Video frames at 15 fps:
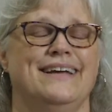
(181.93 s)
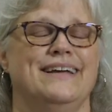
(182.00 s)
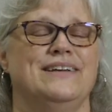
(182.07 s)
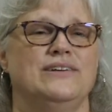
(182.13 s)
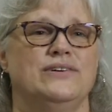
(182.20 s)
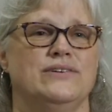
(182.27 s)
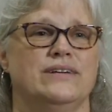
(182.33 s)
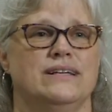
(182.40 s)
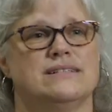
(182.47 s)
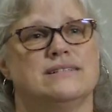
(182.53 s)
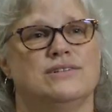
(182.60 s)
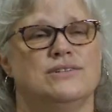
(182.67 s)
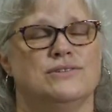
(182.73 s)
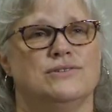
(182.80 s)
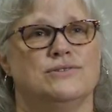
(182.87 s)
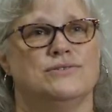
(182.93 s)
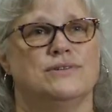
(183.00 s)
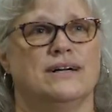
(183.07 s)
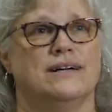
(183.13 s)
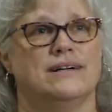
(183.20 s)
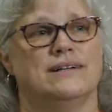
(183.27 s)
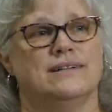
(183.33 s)
You get to
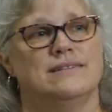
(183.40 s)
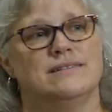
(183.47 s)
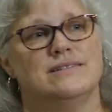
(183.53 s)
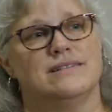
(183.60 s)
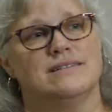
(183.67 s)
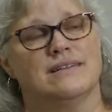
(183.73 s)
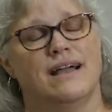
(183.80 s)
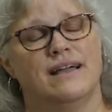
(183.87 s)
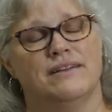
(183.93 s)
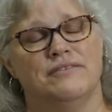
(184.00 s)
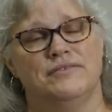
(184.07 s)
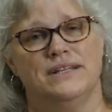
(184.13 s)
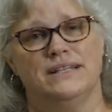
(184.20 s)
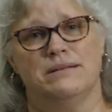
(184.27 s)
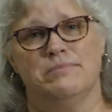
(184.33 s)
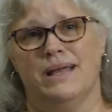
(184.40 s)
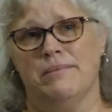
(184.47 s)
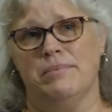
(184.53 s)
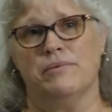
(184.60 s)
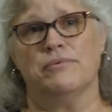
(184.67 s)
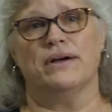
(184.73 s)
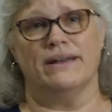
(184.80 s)
just kind of feed the
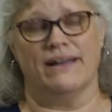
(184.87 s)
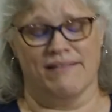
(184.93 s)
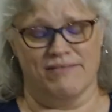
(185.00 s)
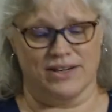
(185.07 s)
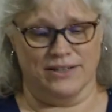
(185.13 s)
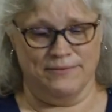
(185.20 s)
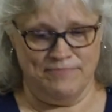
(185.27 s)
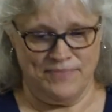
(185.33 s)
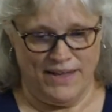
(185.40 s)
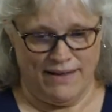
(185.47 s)
baby whenever.